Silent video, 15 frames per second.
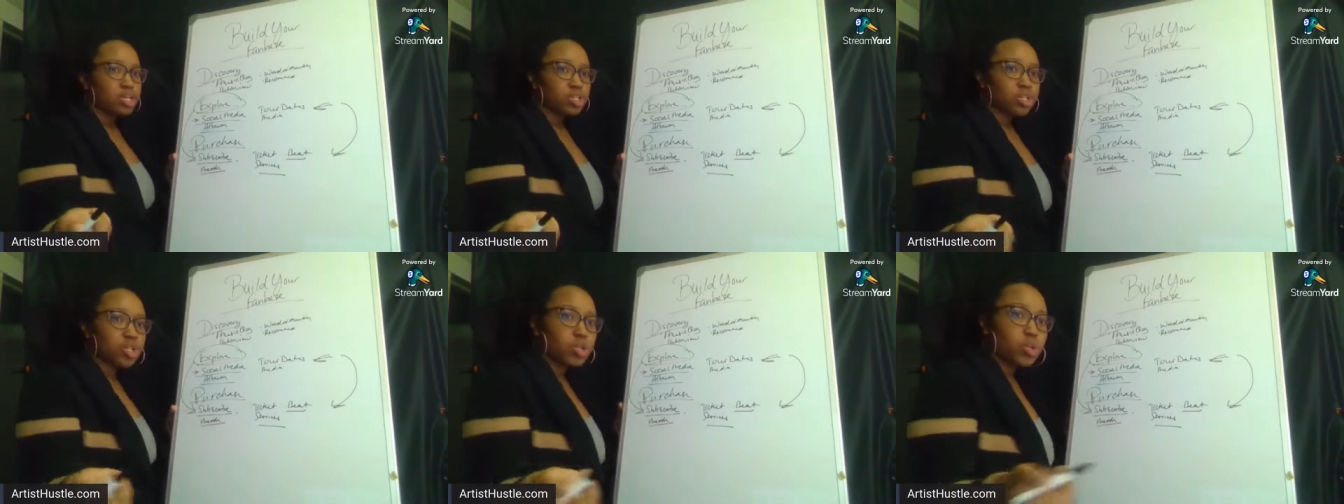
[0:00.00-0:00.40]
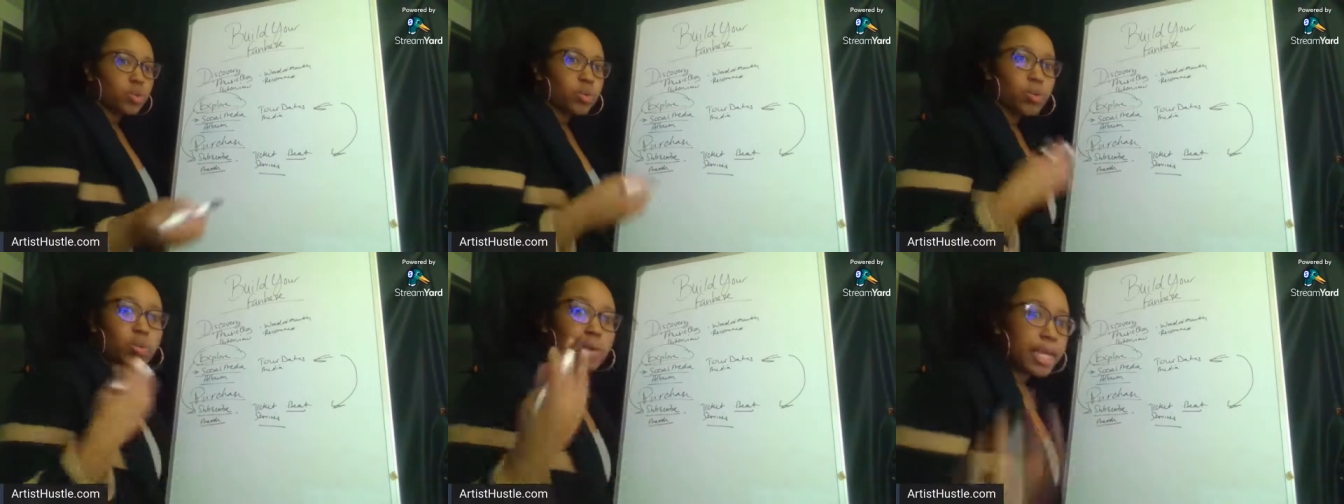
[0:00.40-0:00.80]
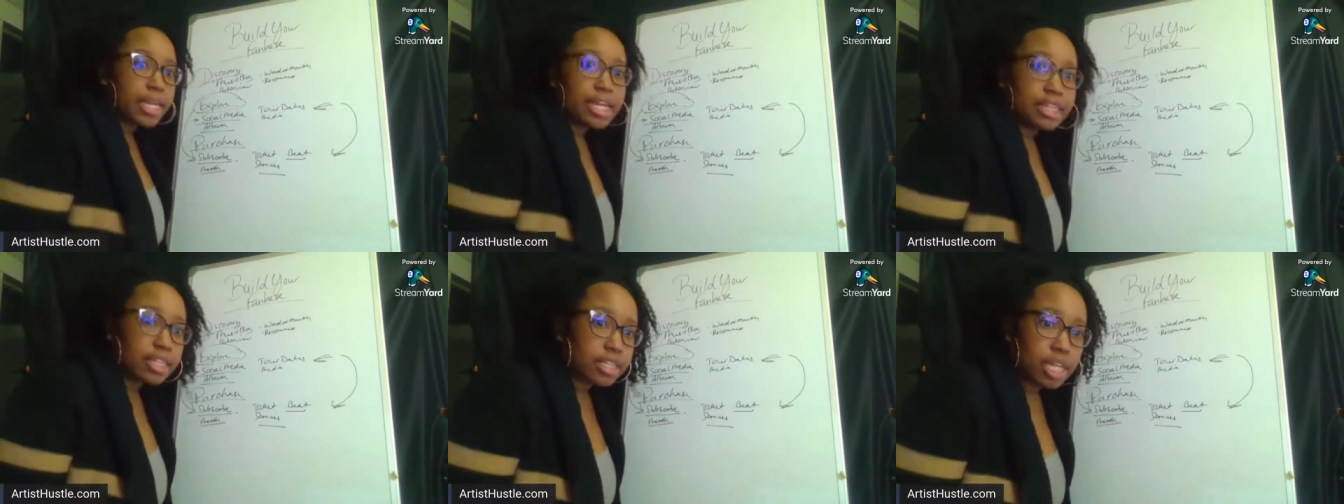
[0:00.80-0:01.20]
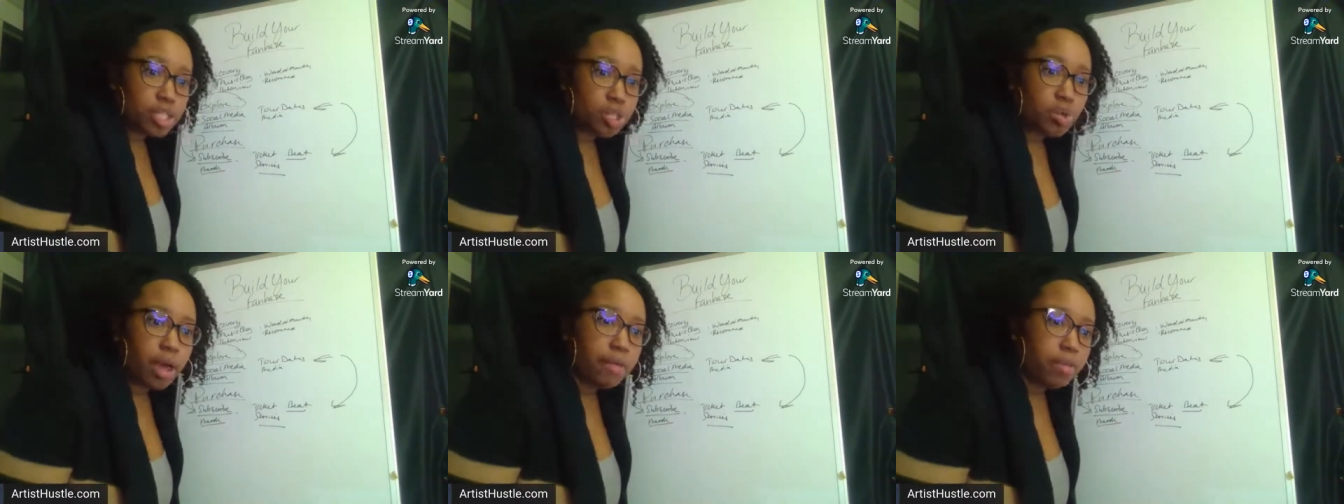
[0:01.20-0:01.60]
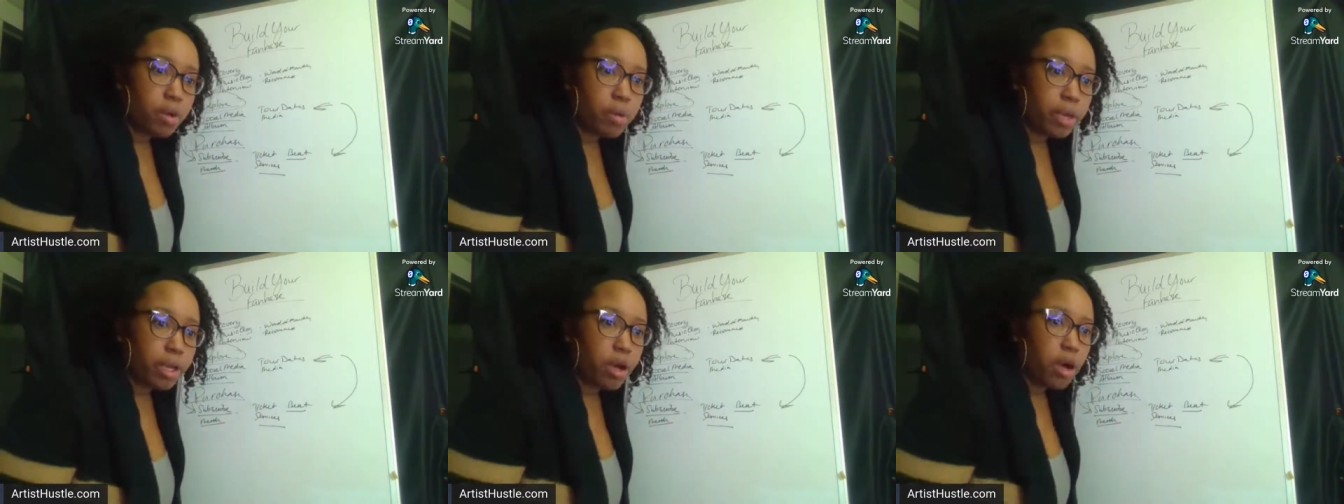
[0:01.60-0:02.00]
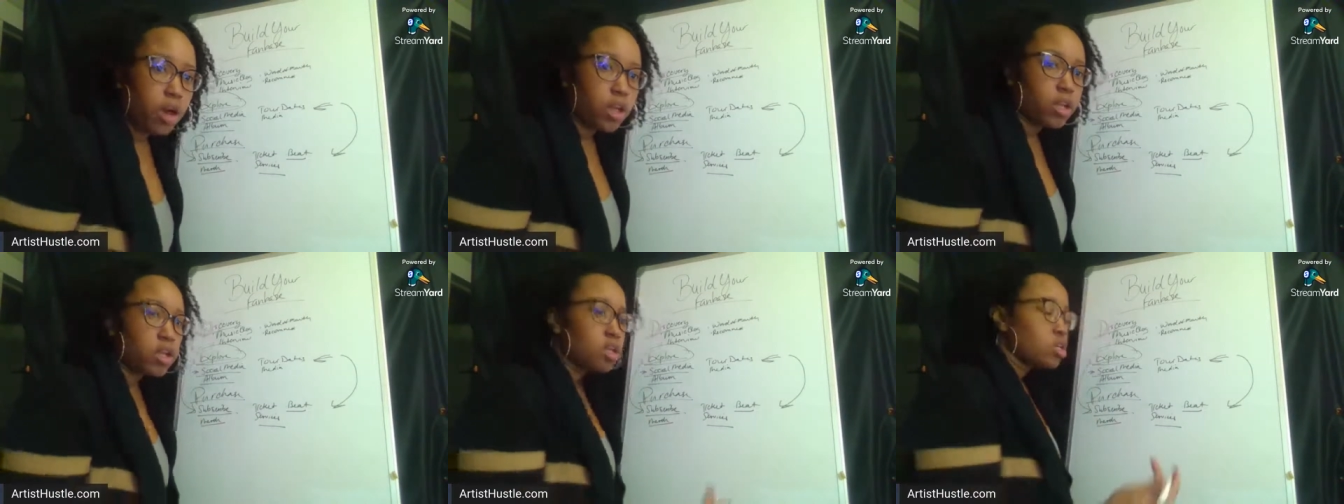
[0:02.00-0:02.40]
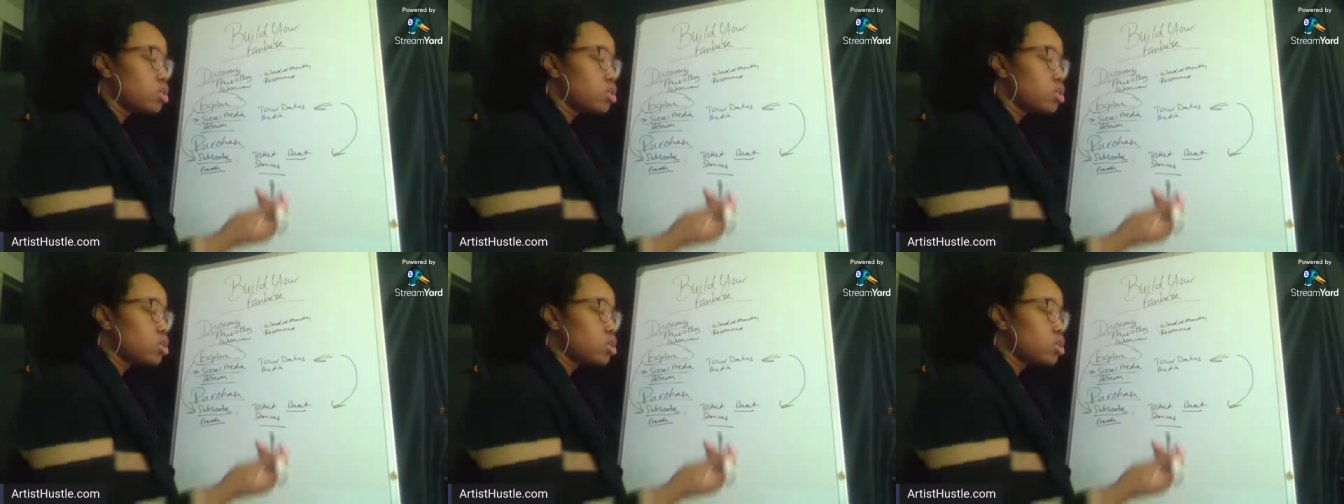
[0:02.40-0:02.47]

to anything that you have going on?